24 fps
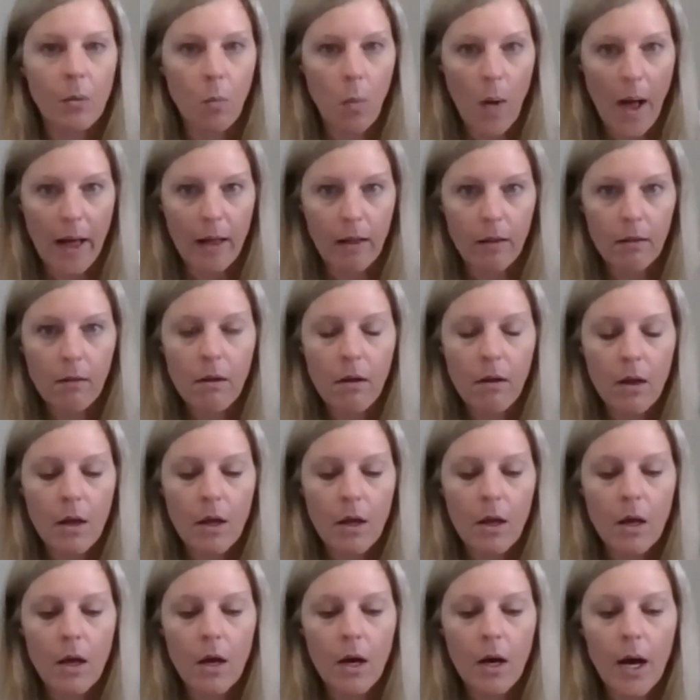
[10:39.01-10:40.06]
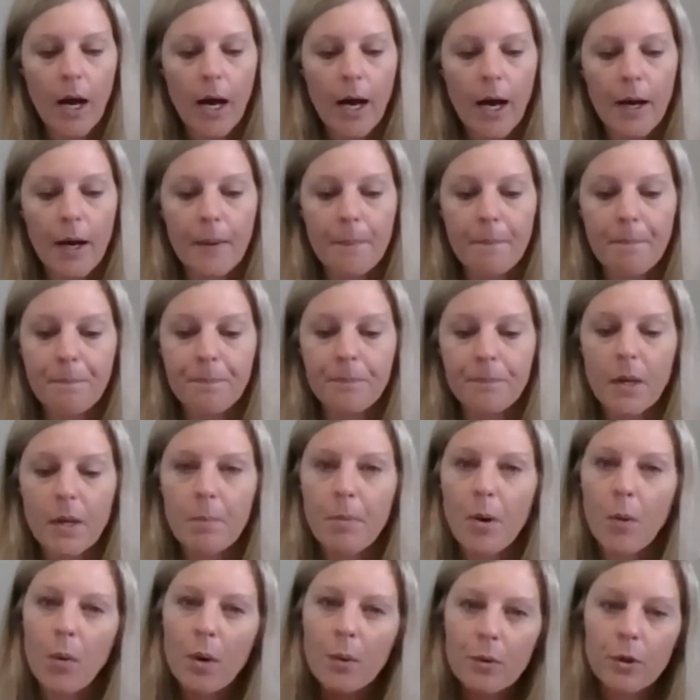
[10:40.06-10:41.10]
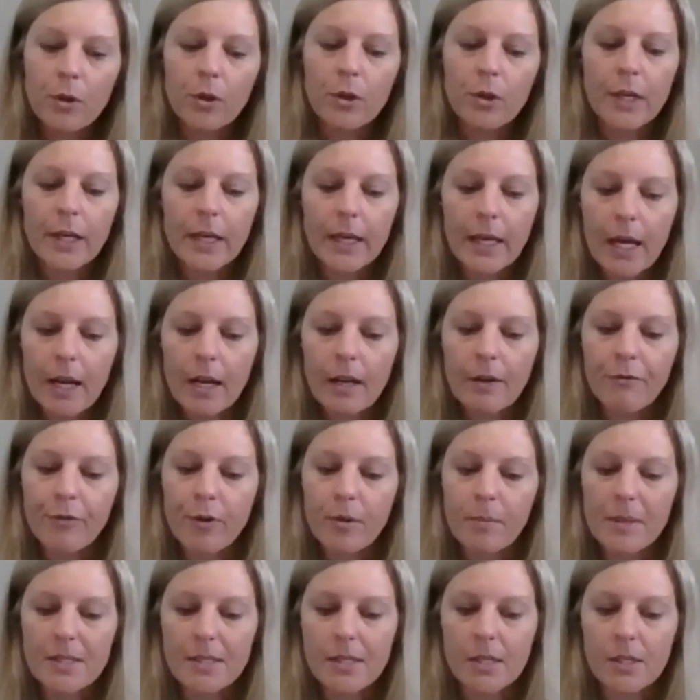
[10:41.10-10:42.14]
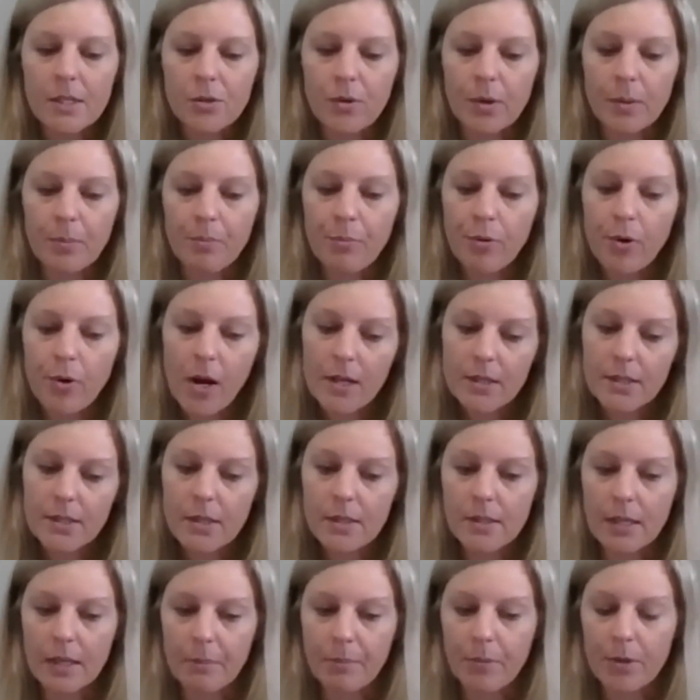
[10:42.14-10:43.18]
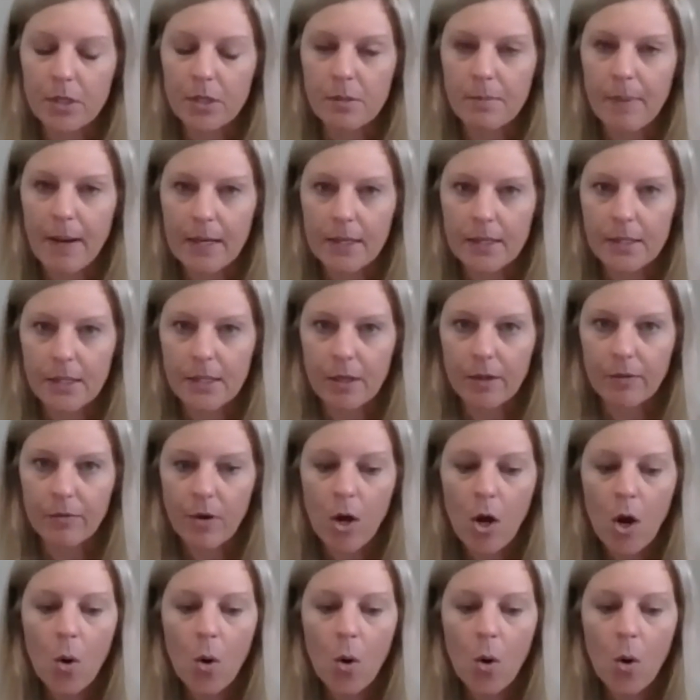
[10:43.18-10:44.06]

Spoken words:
well. But when we're looking at it from a sensory processing perspective,